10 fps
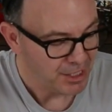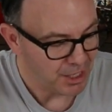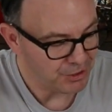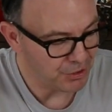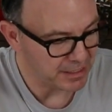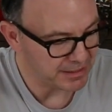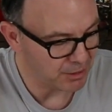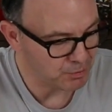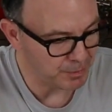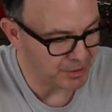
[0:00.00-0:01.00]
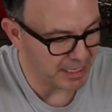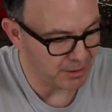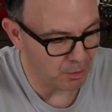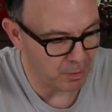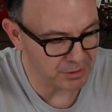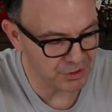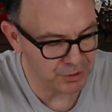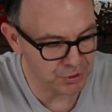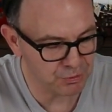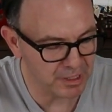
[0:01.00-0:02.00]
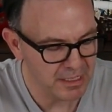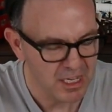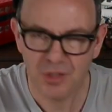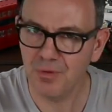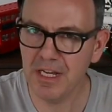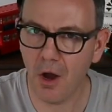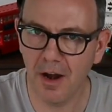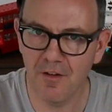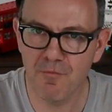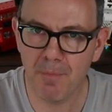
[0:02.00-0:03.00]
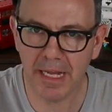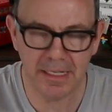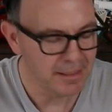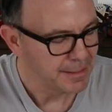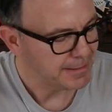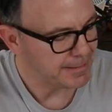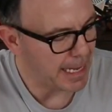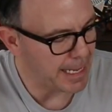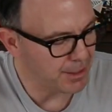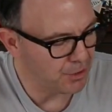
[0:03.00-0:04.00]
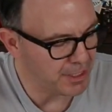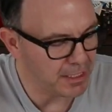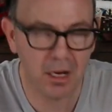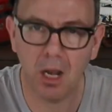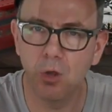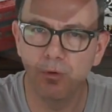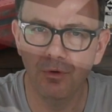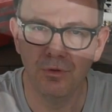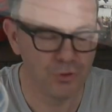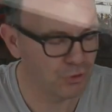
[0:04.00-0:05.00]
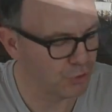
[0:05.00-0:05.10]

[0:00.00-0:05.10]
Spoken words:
Yeah, you've got ourselves, what have we got here? We've got 3 kind of main standard looking clone